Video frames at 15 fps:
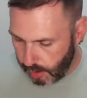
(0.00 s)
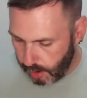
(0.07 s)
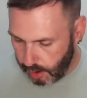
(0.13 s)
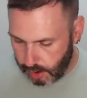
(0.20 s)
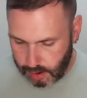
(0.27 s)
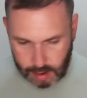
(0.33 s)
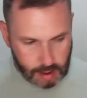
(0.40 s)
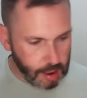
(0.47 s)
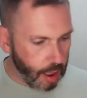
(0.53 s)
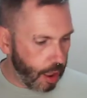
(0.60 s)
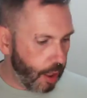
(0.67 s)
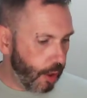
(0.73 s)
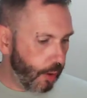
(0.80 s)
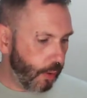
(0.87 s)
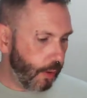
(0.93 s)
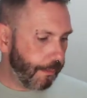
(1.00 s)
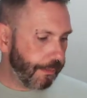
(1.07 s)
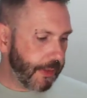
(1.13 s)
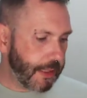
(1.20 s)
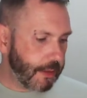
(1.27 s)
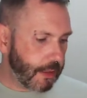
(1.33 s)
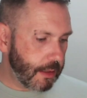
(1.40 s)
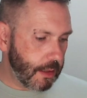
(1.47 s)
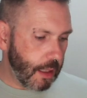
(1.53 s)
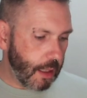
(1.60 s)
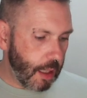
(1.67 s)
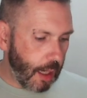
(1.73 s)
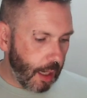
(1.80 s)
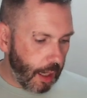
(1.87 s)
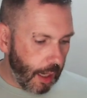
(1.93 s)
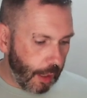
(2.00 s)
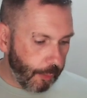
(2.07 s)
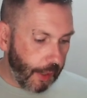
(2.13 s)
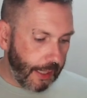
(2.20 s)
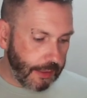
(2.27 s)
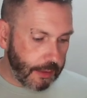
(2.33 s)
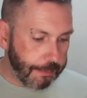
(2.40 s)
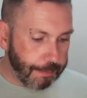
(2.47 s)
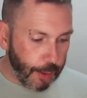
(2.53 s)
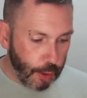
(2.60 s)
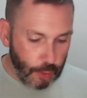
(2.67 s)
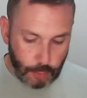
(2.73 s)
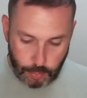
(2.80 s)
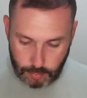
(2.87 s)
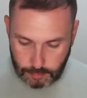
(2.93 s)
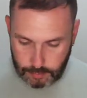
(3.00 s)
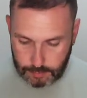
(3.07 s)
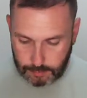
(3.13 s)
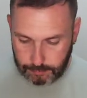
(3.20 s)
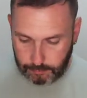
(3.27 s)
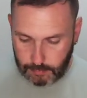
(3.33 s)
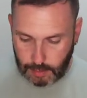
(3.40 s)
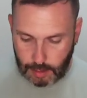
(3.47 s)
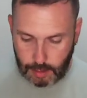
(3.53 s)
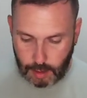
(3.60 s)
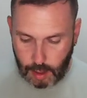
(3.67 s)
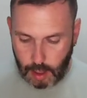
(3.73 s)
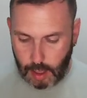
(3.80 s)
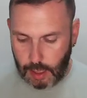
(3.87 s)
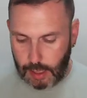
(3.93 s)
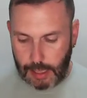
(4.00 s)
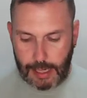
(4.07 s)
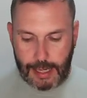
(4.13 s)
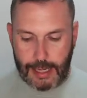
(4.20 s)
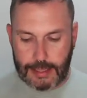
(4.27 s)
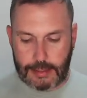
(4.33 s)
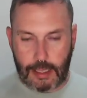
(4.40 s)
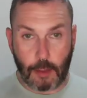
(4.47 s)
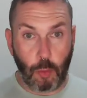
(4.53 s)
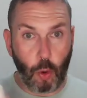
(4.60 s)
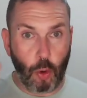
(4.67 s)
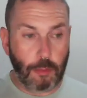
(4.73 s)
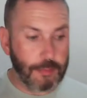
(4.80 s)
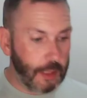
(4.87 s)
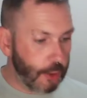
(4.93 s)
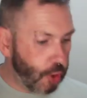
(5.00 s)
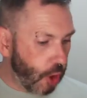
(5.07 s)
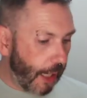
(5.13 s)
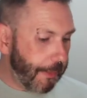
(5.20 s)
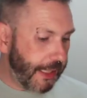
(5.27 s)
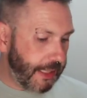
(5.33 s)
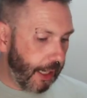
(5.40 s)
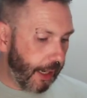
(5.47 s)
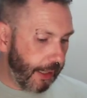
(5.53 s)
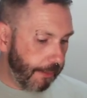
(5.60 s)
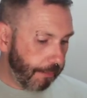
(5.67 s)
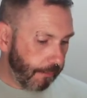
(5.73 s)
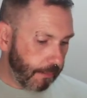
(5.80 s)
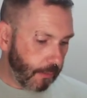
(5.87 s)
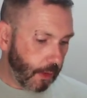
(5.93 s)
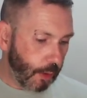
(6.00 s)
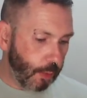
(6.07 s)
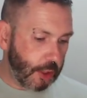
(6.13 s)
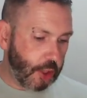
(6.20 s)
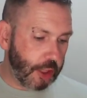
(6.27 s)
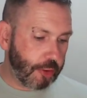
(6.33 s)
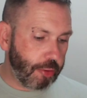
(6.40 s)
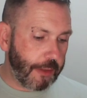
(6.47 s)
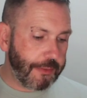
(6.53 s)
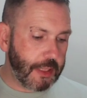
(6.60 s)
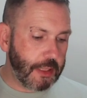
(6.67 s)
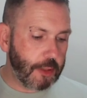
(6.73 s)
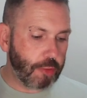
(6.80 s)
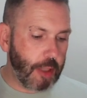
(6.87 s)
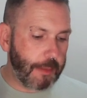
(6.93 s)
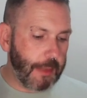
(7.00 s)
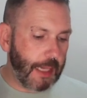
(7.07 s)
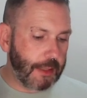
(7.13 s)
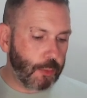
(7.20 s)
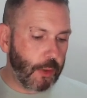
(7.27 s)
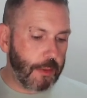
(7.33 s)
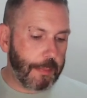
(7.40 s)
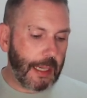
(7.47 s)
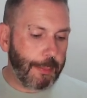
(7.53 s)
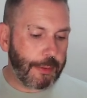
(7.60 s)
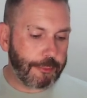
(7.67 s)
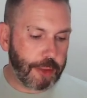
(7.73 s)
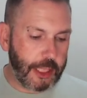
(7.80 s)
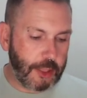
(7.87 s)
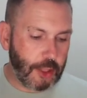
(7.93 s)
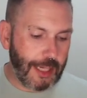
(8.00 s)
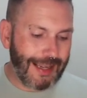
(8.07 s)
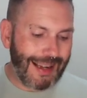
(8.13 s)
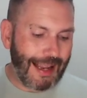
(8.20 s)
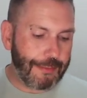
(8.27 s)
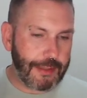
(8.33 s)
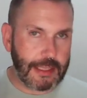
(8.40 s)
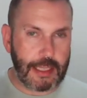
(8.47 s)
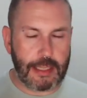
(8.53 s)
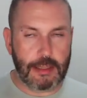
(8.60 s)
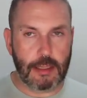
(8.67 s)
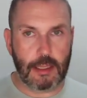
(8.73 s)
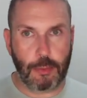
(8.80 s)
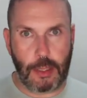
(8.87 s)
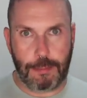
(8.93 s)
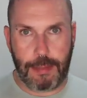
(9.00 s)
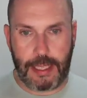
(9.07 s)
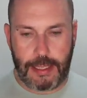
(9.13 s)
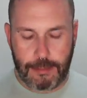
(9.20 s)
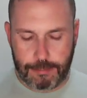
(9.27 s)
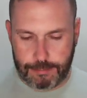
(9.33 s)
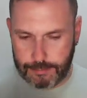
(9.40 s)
So I went blue and I warmed Jammy Time, which is Drift into Dreamland with Baby Freesia, Lavender and Sweet Pea.